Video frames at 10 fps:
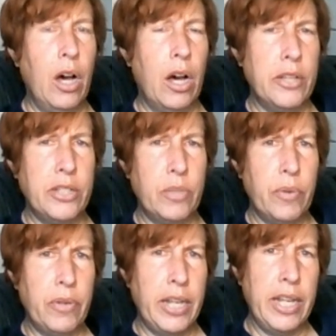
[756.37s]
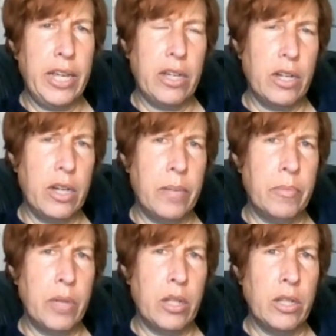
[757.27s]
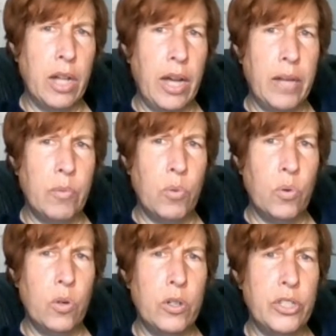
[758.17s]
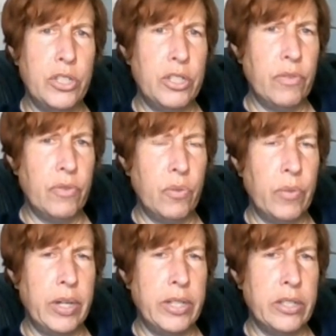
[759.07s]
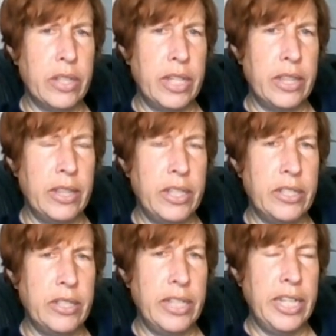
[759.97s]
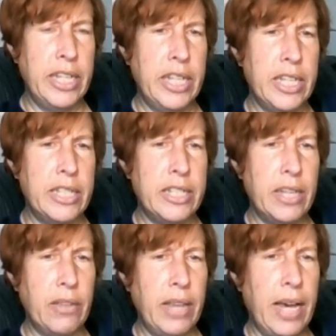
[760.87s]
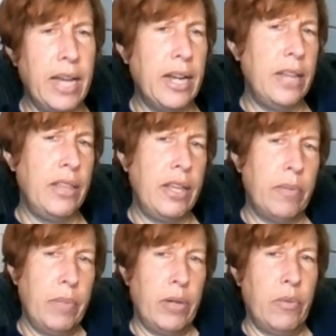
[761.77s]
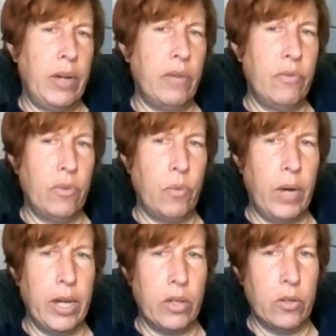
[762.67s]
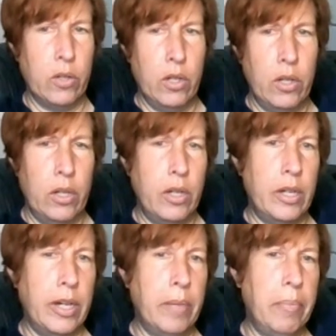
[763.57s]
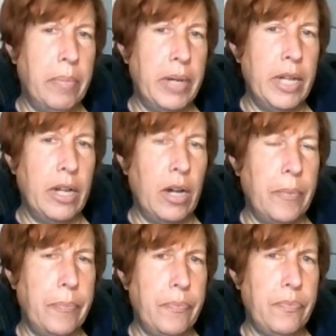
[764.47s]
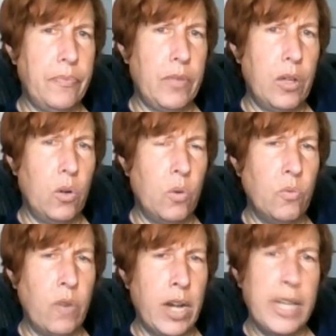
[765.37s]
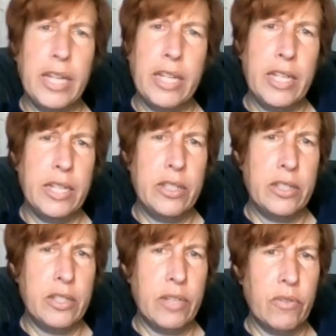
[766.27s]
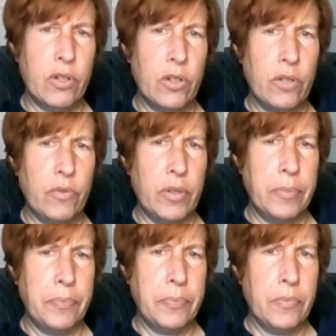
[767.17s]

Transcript: Also, we're getting um, a lot more just different ones, like these Leonids. Now that, I think, have been around for a while. Um, but Orionids, never heard of them.